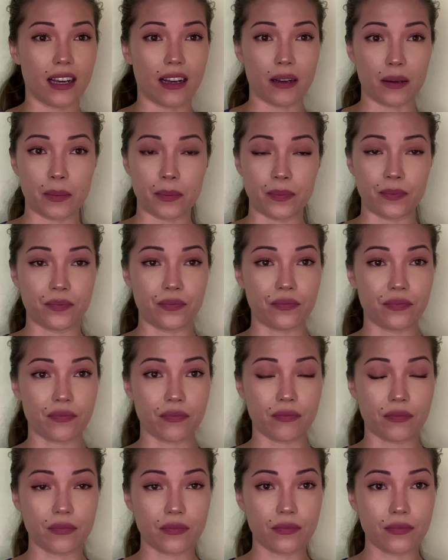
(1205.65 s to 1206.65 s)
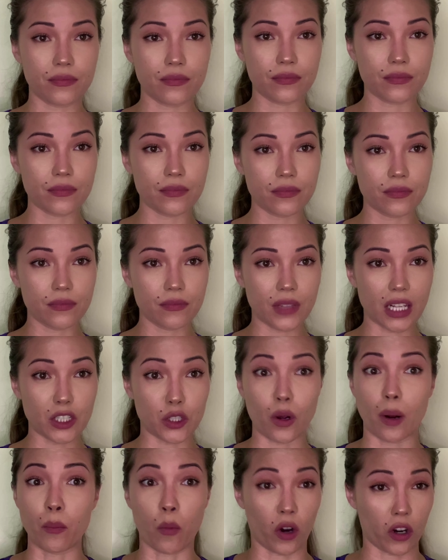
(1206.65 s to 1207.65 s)
do
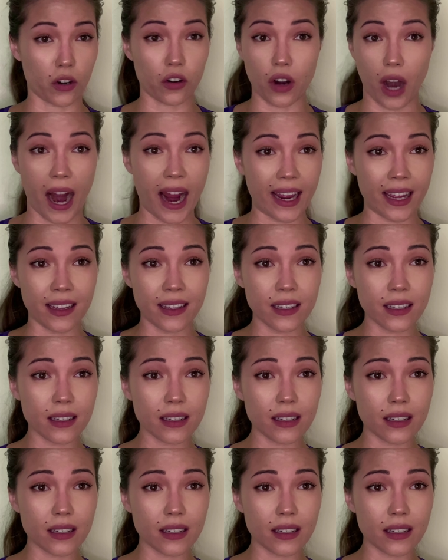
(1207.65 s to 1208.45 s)
you want more crying?